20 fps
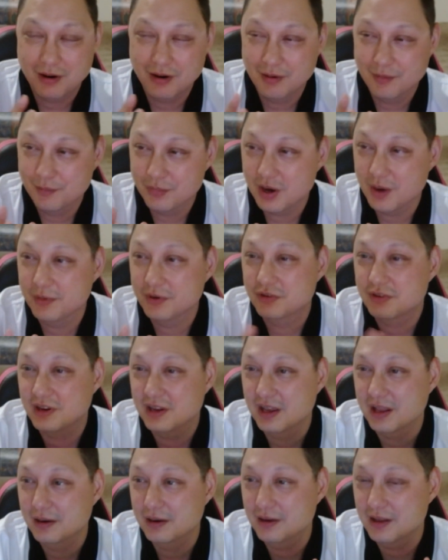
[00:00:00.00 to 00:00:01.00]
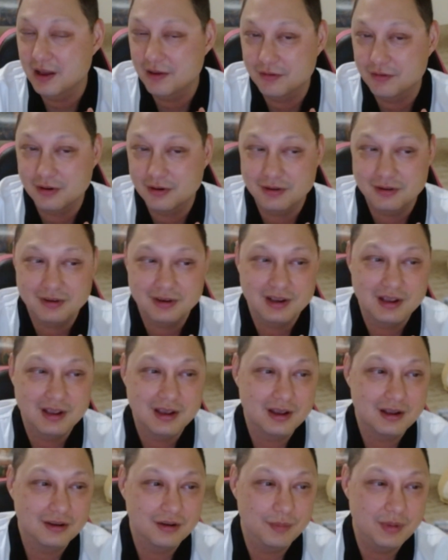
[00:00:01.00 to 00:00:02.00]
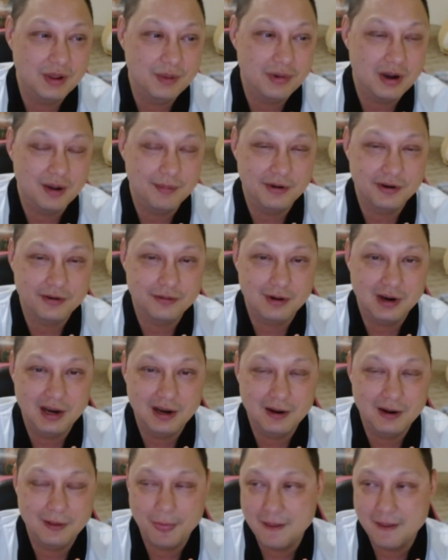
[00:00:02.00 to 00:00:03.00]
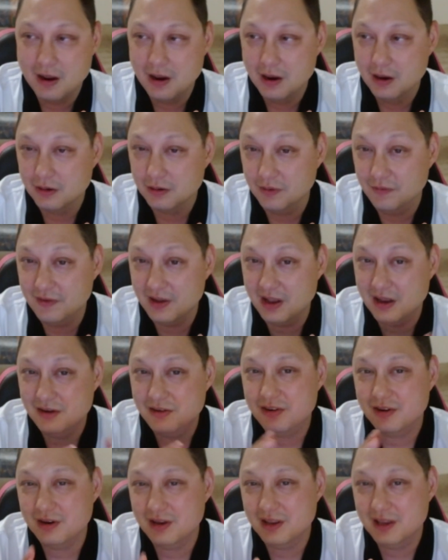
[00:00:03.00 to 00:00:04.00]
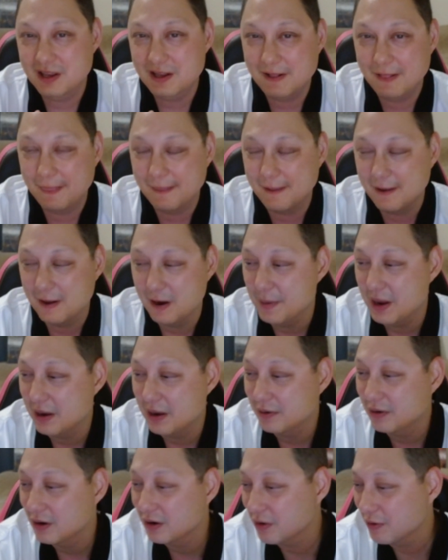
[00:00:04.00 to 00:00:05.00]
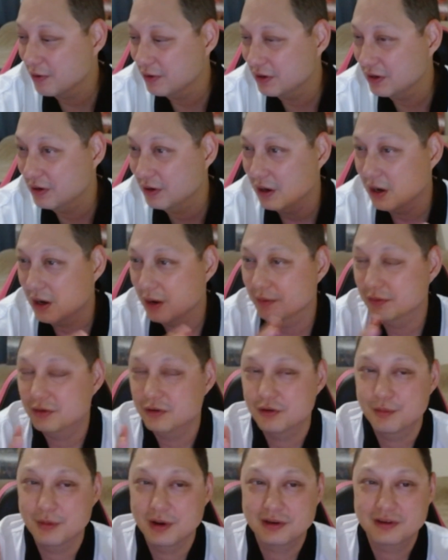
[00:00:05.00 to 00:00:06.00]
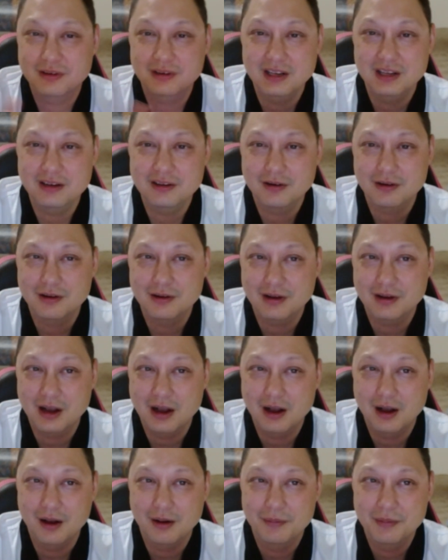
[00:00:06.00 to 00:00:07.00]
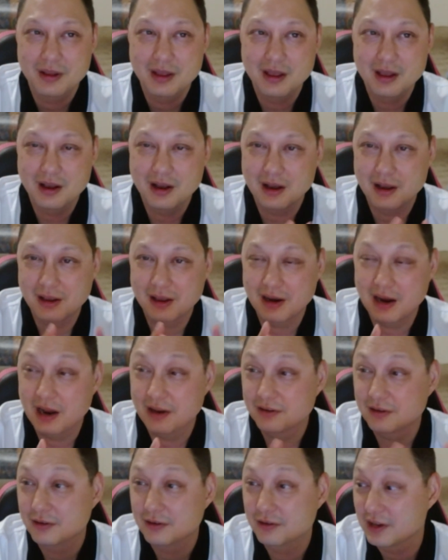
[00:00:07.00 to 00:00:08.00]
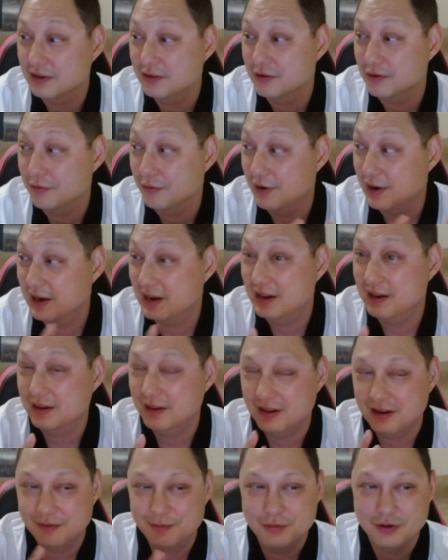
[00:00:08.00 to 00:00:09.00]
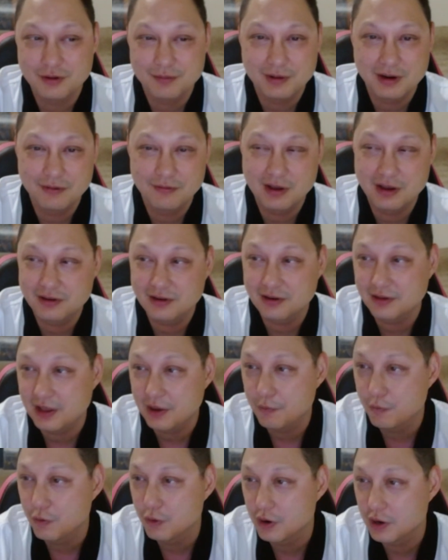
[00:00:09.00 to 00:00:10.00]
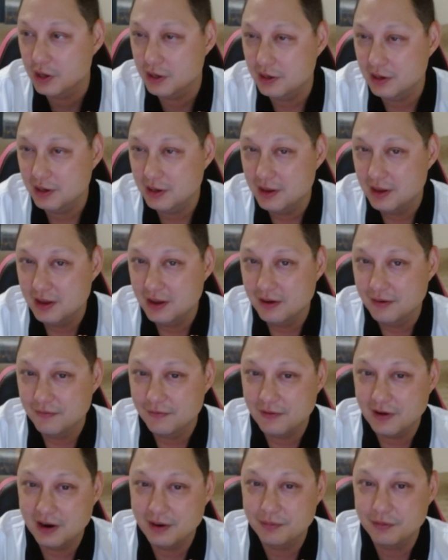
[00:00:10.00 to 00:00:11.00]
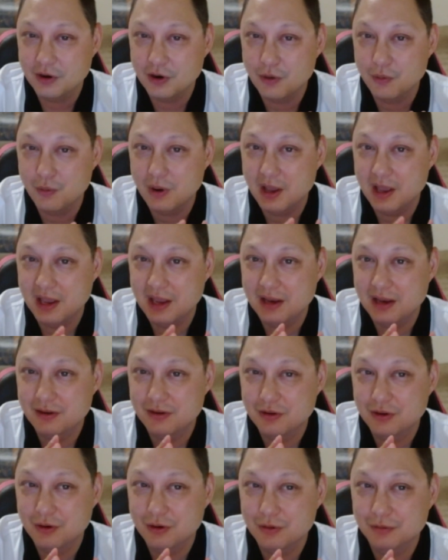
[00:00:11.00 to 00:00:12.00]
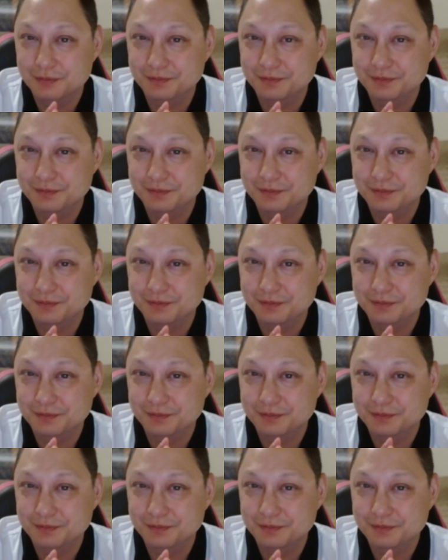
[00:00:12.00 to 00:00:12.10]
publishing endeavors to be published, right? So eventually, now I'm not going to go into too much detail. Again, I suggest you reading these books, but eventually they would find their way to